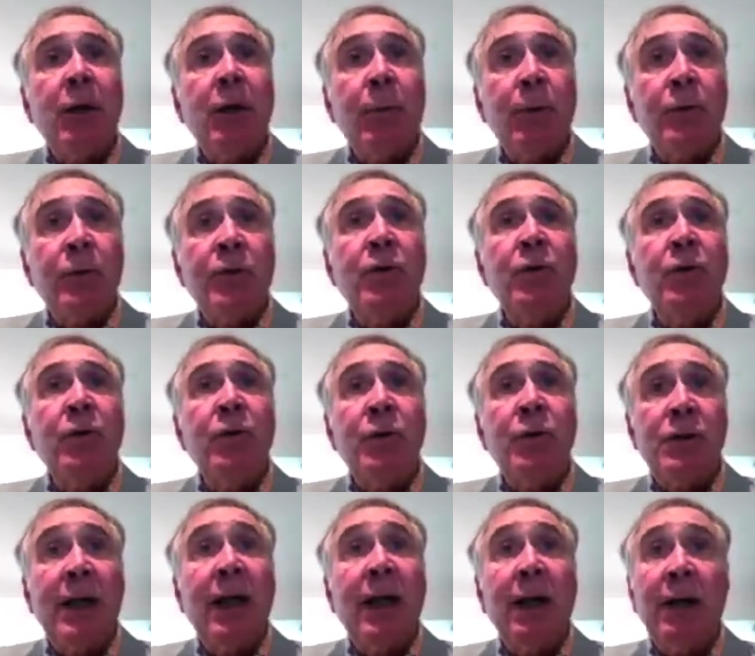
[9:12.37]
in the person
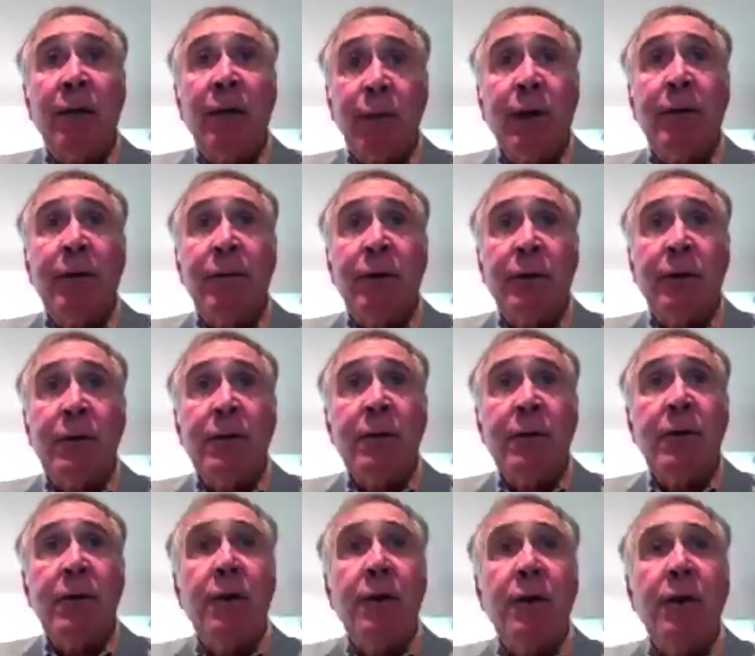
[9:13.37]
who's standing in front of
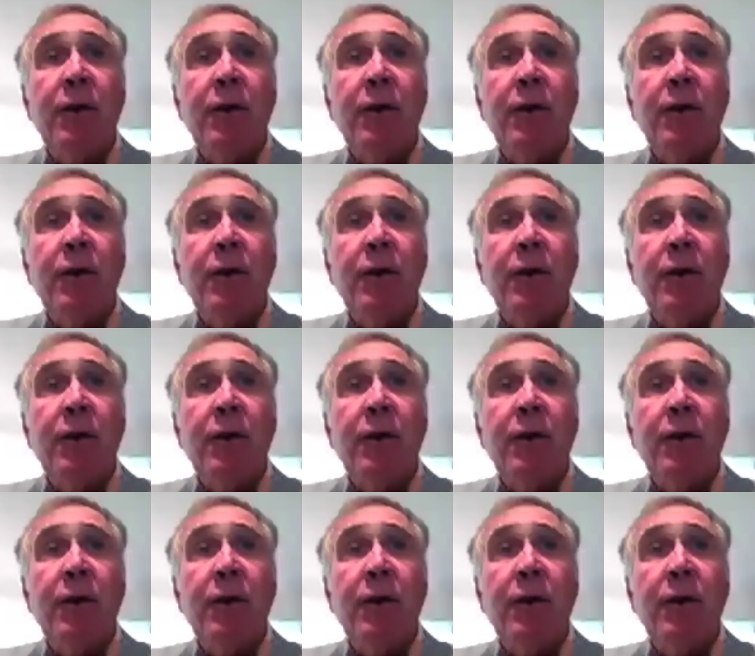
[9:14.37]
you.